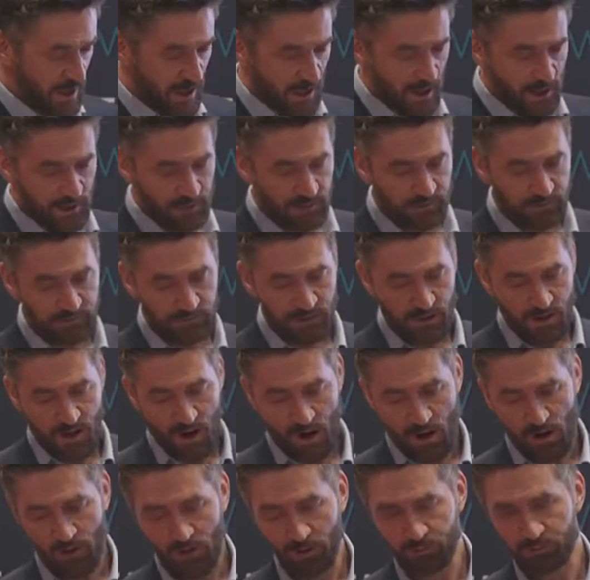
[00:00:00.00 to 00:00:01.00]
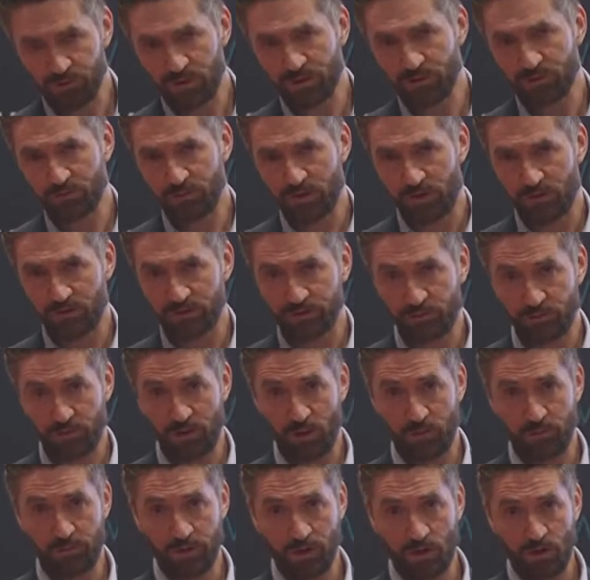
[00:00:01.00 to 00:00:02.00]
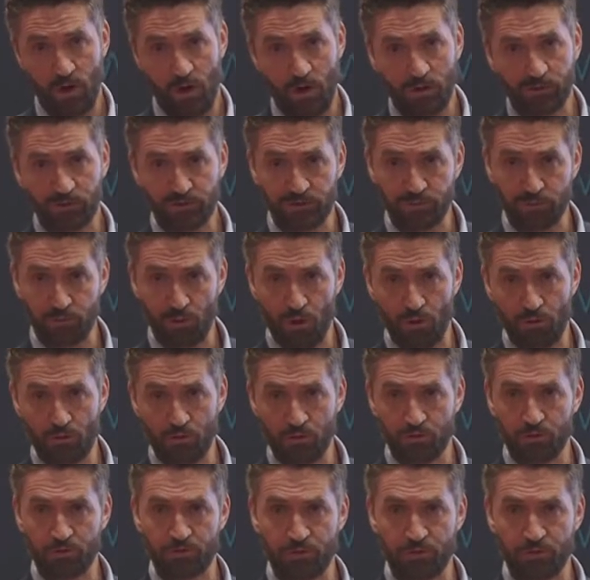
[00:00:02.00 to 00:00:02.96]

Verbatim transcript: And our objective here is to become the largest broker